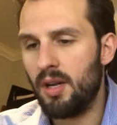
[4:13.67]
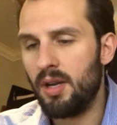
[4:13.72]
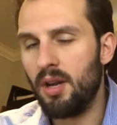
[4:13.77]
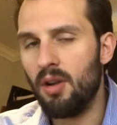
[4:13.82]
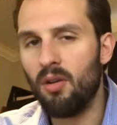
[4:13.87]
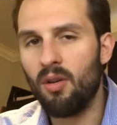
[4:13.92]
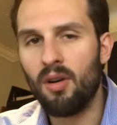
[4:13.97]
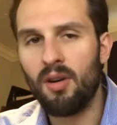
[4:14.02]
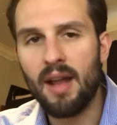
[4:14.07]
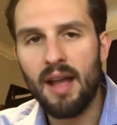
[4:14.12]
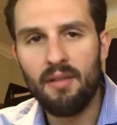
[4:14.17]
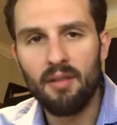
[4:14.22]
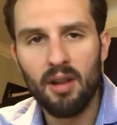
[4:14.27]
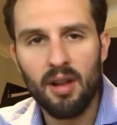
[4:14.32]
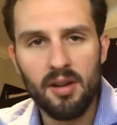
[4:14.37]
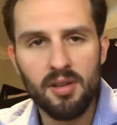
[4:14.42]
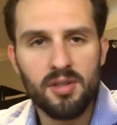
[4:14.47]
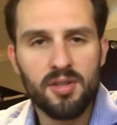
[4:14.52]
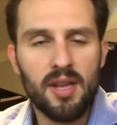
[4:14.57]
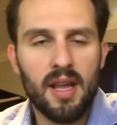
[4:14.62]
you know aren't having
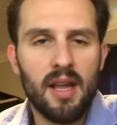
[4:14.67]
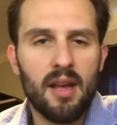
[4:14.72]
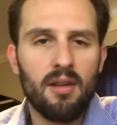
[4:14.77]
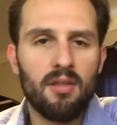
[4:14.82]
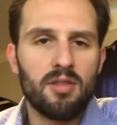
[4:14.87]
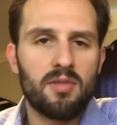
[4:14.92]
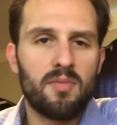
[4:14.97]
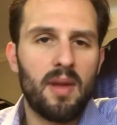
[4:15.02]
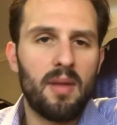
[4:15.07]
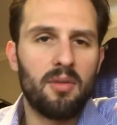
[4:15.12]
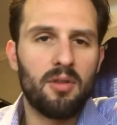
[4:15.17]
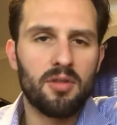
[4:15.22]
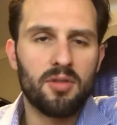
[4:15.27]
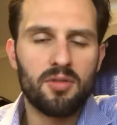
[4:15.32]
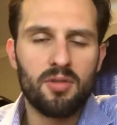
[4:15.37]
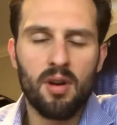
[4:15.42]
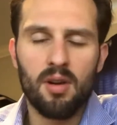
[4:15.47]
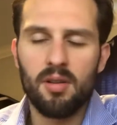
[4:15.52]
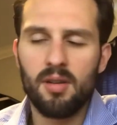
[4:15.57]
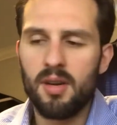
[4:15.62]
a lot of sales, maybe you're
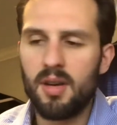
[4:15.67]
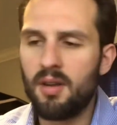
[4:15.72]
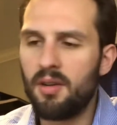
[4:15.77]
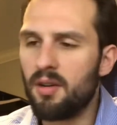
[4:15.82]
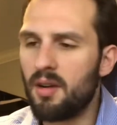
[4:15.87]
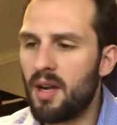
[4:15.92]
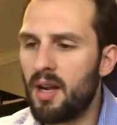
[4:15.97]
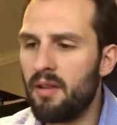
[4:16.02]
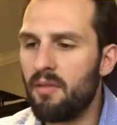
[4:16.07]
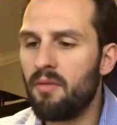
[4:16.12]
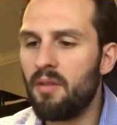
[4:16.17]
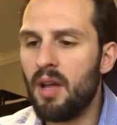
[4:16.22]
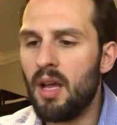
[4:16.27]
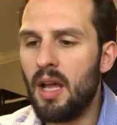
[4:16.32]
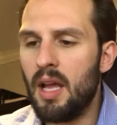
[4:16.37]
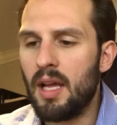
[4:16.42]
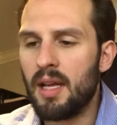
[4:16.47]
struggling in your life.